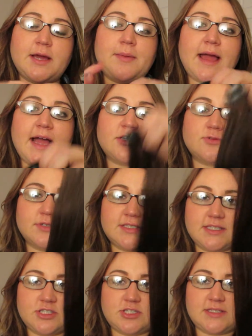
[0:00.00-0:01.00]
Now my actual
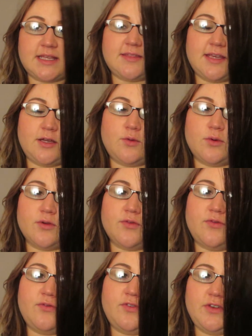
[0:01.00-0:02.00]
extensions I think were
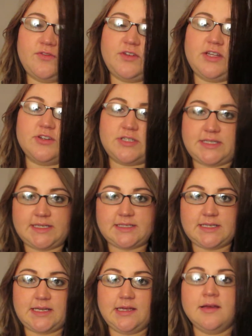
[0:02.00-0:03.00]
50 or
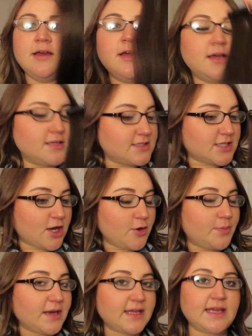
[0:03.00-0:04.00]
60.
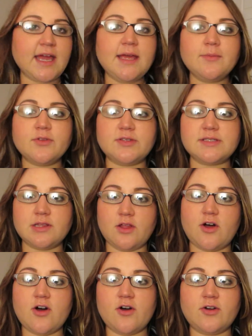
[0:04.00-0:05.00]
So, but it came on this
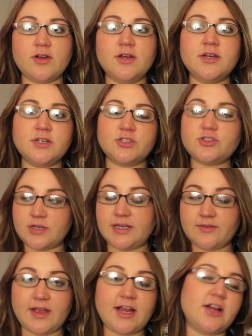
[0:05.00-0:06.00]
long
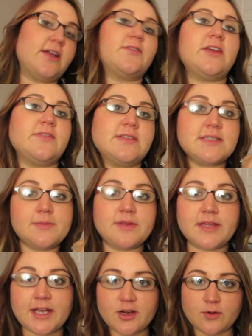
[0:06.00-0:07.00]
strand of hair, and I've given some
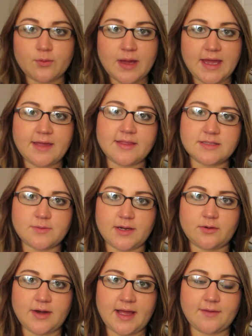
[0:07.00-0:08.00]
of the hair away. That's why I
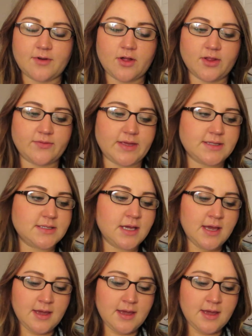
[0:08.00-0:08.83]
don't have all of it.